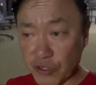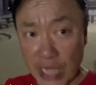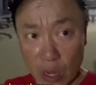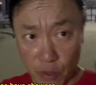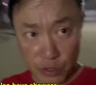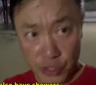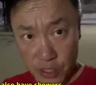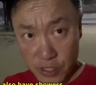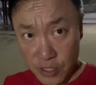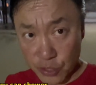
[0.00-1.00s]
showers,
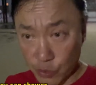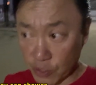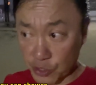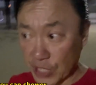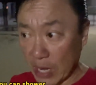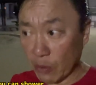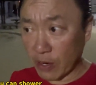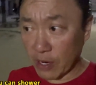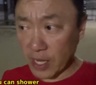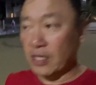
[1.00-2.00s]
so you can
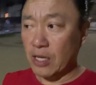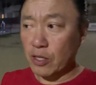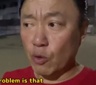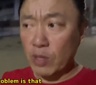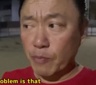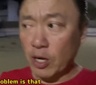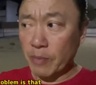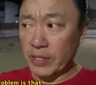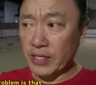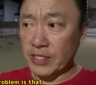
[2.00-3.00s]
shower. The only
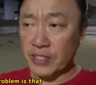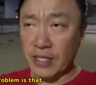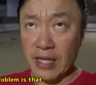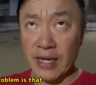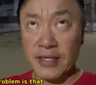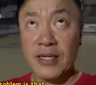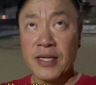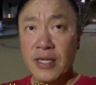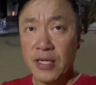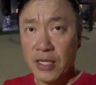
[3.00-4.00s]
problem is that
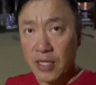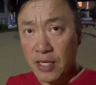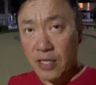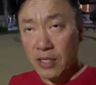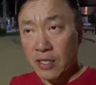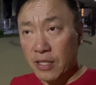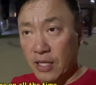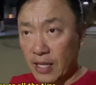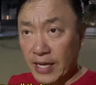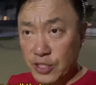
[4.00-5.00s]
the
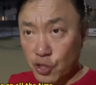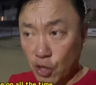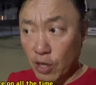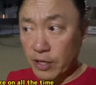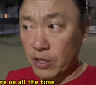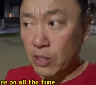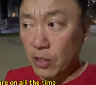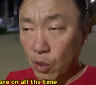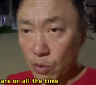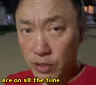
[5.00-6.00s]
lights are on
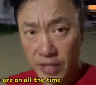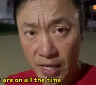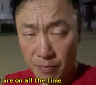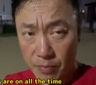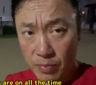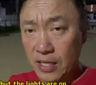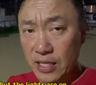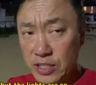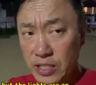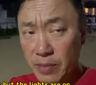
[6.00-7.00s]
all the time.
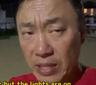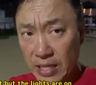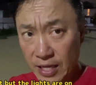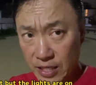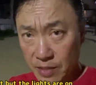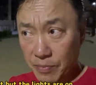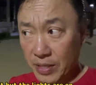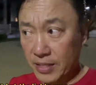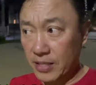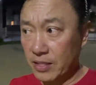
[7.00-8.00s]
It's dimly lit,
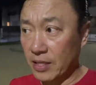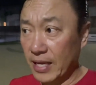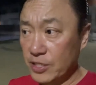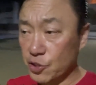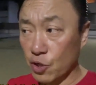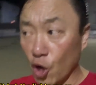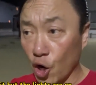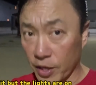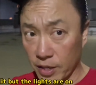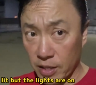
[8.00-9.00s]
but the lights are
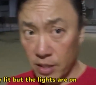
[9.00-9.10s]
on.